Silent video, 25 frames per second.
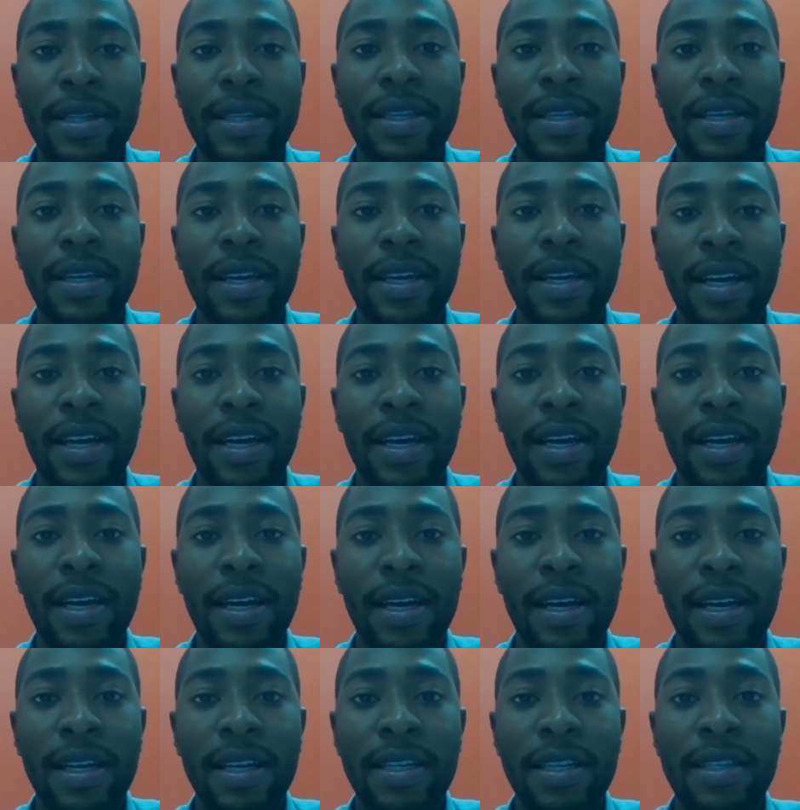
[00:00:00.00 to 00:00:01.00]
But
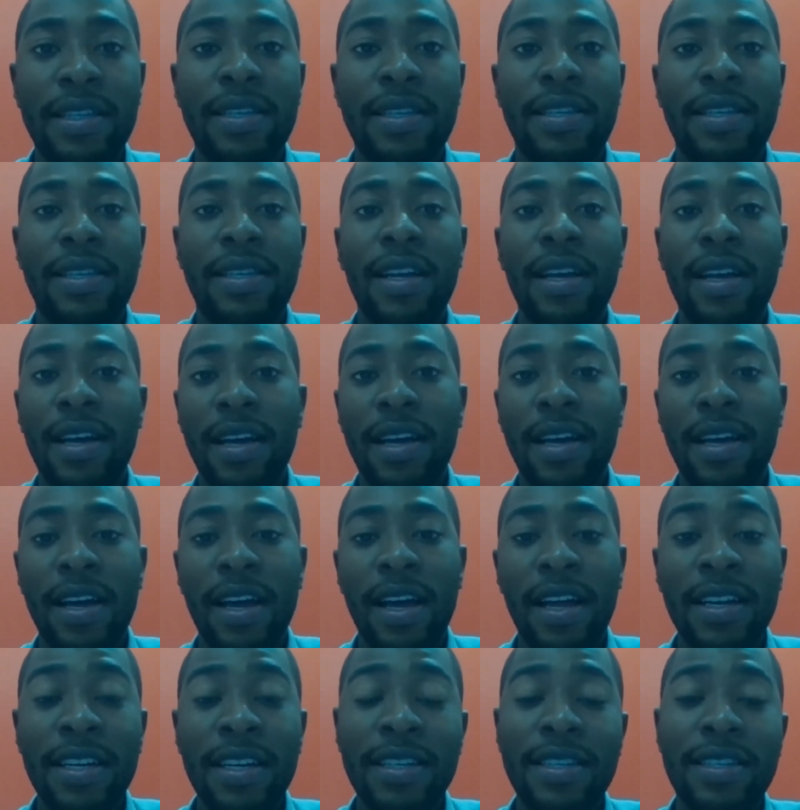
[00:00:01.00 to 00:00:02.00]
uh, it's
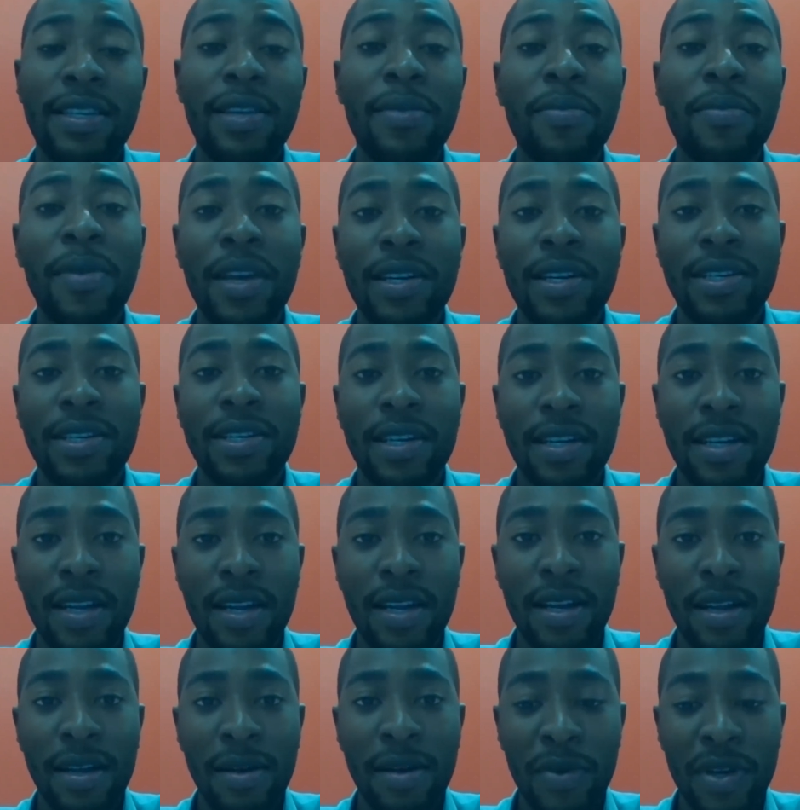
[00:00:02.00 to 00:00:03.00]
uh, an
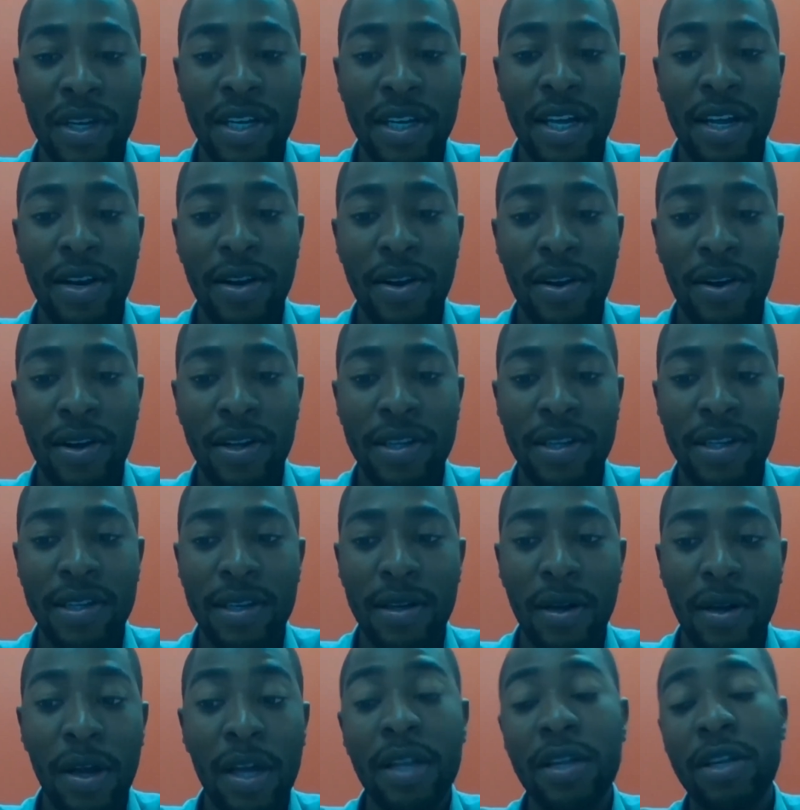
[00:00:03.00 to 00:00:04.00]
estimation. We
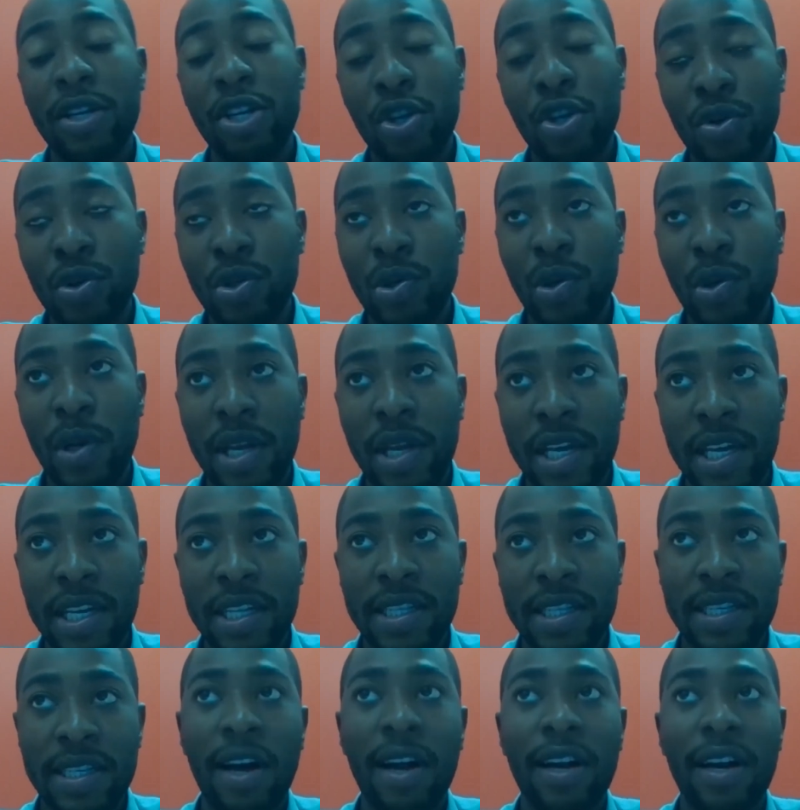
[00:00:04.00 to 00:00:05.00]
cannot, and
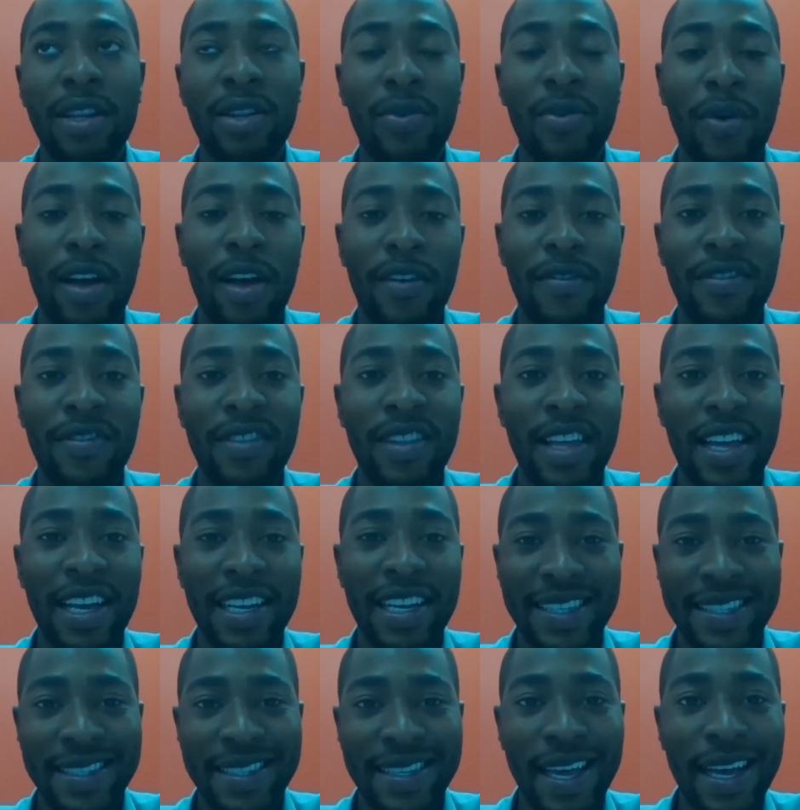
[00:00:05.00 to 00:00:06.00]
usually it's hard to
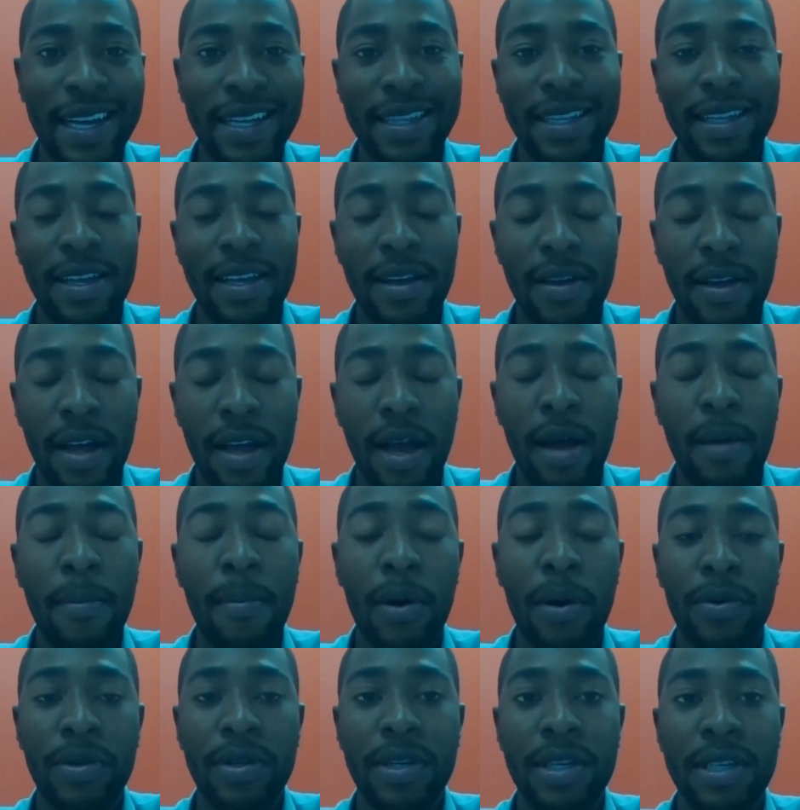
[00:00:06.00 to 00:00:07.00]
have the exact
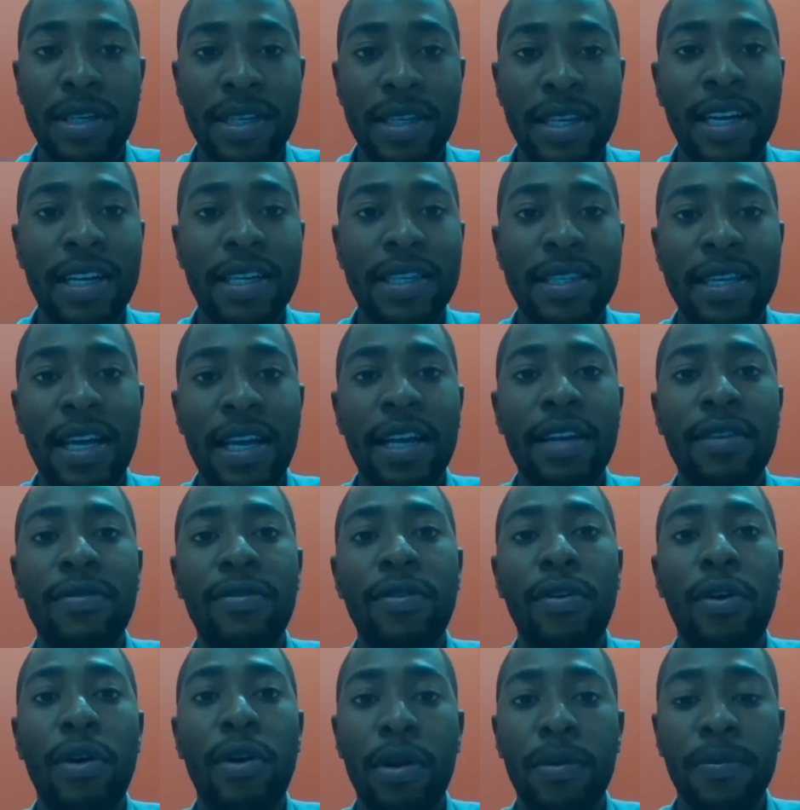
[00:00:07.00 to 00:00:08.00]
amount, the
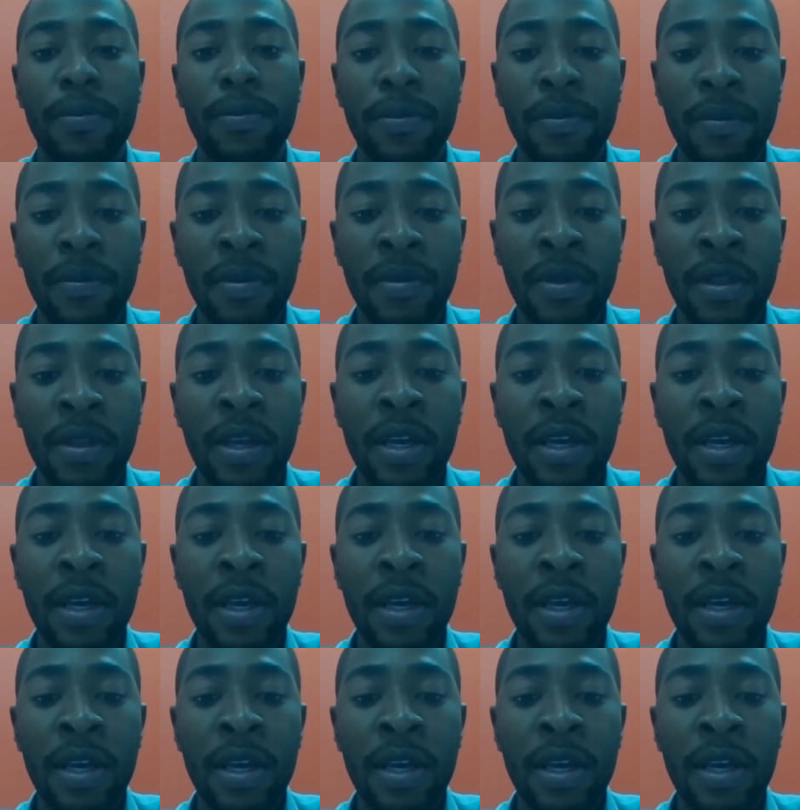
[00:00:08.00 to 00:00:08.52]
exact volume.